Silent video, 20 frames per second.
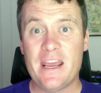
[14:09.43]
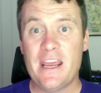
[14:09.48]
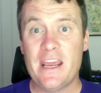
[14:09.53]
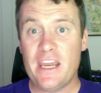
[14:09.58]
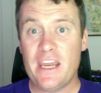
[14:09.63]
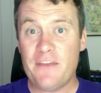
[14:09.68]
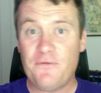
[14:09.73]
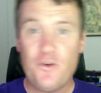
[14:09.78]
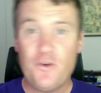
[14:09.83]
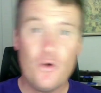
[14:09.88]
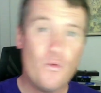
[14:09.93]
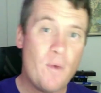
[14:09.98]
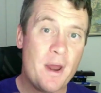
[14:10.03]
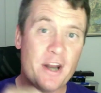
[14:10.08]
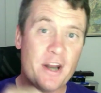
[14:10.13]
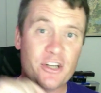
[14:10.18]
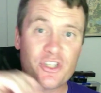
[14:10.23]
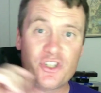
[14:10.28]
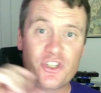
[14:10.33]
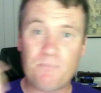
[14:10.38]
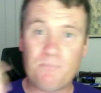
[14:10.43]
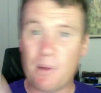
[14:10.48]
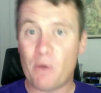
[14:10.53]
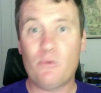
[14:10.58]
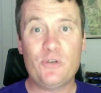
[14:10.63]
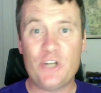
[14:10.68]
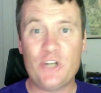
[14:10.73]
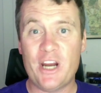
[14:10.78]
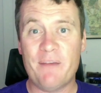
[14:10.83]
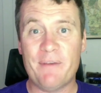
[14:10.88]
if you run a
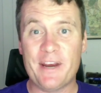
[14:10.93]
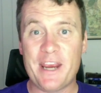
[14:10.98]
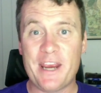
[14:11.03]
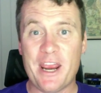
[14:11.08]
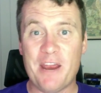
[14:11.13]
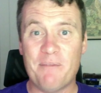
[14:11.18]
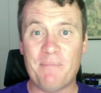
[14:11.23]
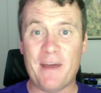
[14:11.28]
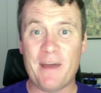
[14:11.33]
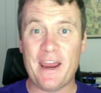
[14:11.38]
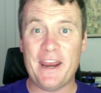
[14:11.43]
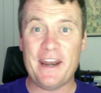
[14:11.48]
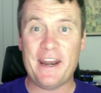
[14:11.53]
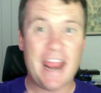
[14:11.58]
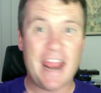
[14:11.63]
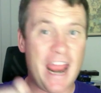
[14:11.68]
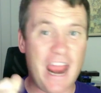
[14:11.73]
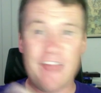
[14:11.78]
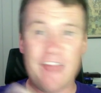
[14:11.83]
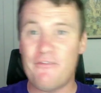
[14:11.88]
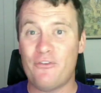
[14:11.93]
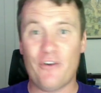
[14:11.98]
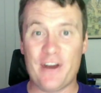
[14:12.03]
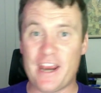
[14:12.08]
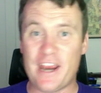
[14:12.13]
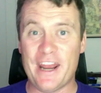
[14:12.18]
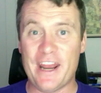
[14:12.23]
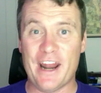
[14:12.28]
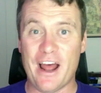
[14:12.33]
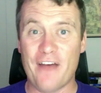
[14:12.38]
Spelljammer campaign ever
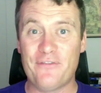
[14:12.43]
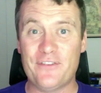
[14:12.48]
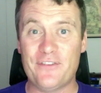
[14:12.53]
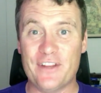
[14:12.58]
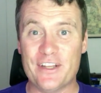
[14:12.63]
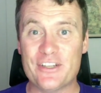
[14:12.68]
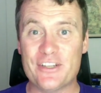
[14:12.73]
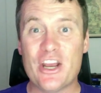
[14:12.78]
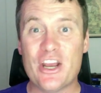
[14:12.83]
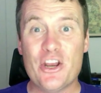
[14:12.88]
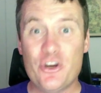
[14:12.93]
again after this,